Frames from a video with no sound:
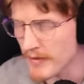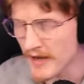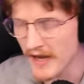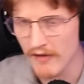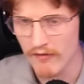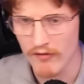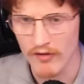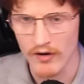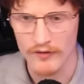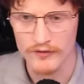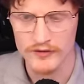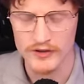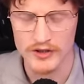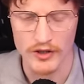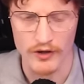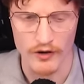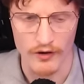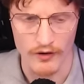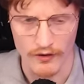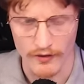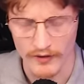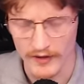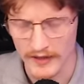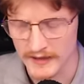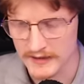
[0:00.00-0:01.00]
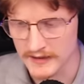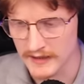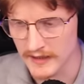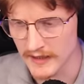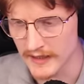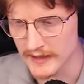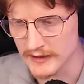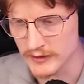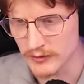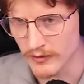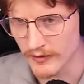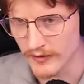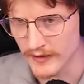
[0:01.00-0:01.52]
Pavlov's dog.
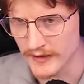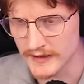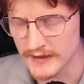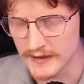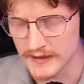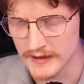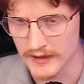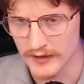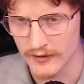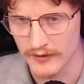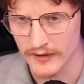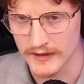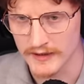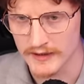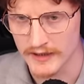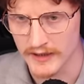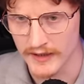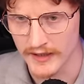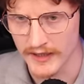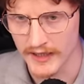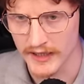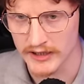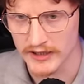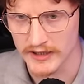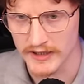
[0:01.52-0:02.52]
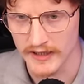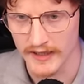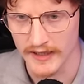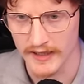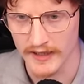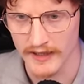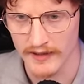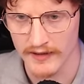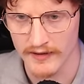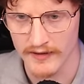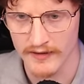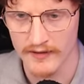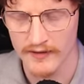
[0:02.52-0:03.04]
That's what this is doing. It's
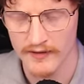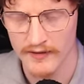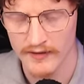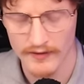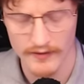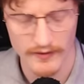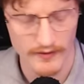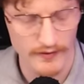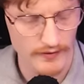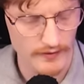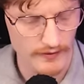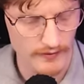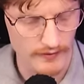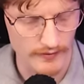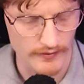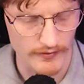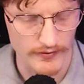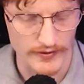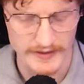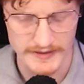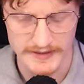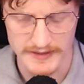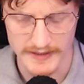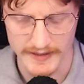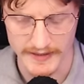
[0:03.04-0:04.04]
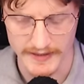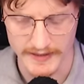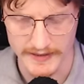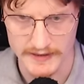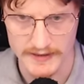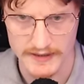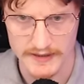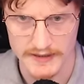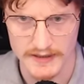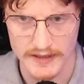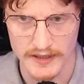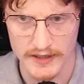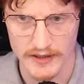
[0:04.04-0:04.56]
conditioning this thing
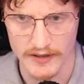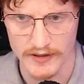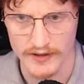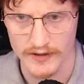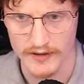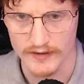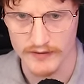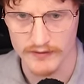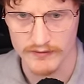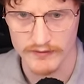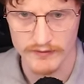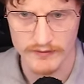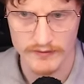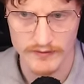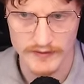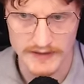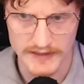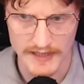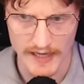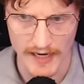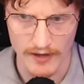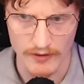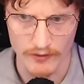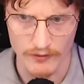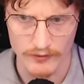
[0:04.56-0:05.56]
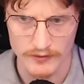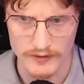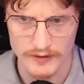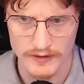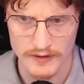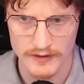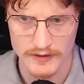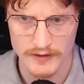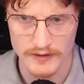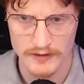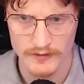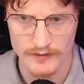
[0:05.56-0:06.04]
to certain sounds.